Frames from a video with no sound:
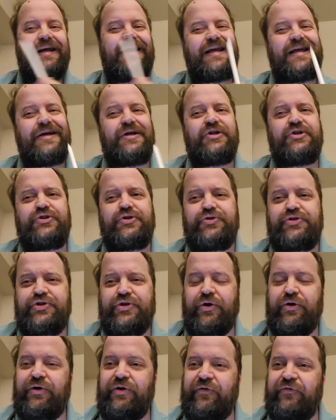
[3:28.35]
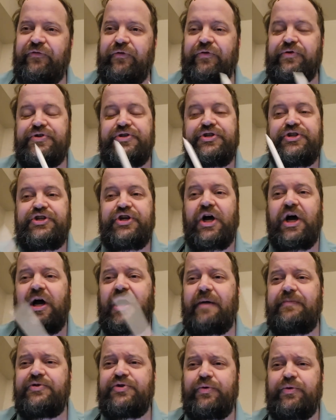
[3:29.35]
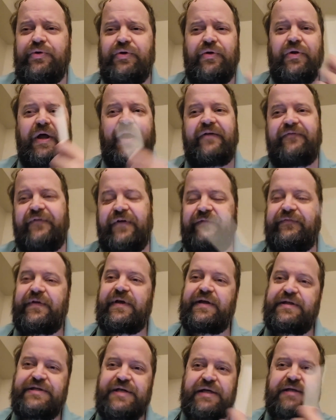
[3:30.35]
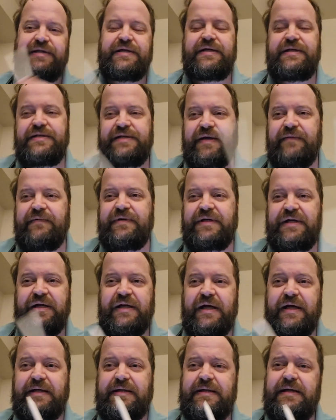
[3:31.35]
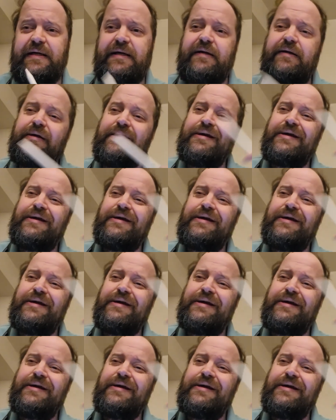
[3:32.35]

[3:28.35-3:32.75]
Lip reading: Kids are starting their first jobs when they're like 15, 16, 17, 18.